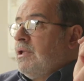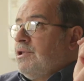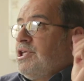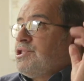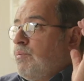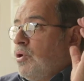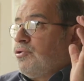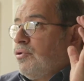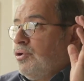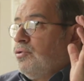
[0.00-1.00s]
This
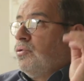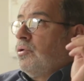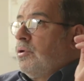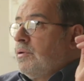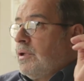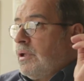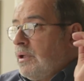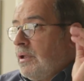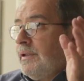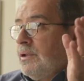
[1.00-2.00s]
motor neuron
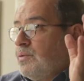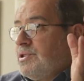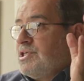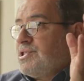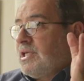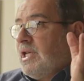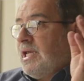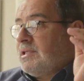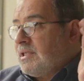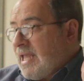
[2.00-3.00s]
that we
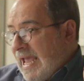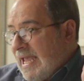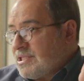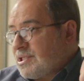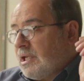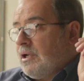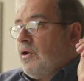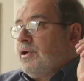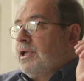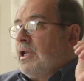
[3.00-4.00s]
designated as
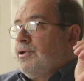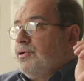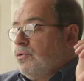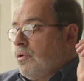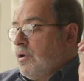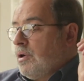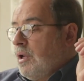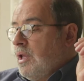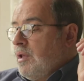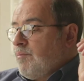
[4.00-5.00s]
canonical neuron
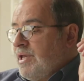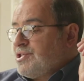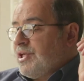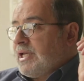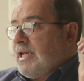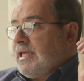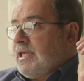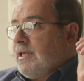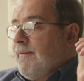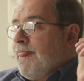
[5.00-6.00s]

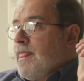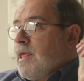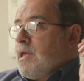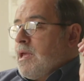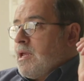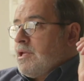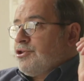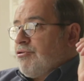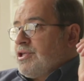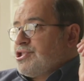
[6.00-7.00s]
basically
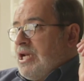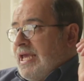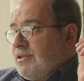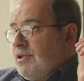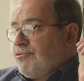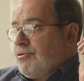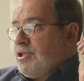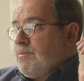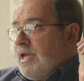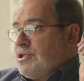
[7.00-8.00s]
translate the
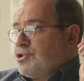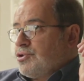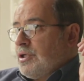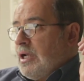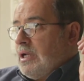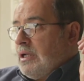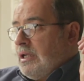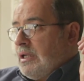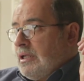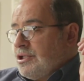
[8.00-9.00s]

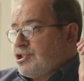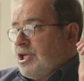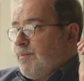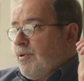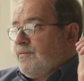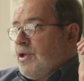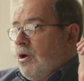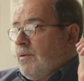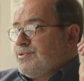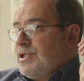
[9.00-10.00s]
three-dimensional shape of the
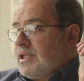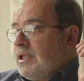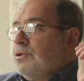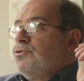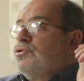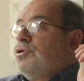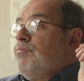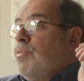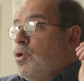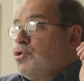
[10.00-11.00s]
object into the
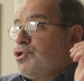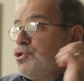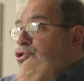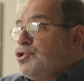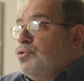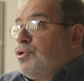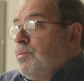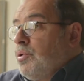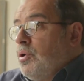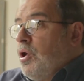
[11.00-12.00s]
most
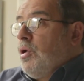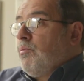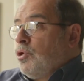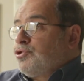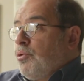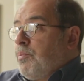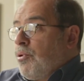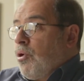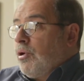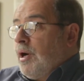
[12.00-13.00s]
suitable motor
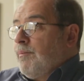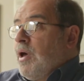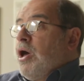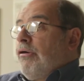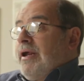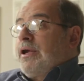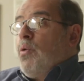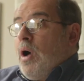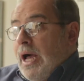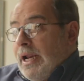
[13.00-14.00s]
program
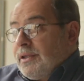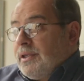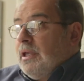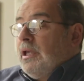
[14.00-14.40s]
required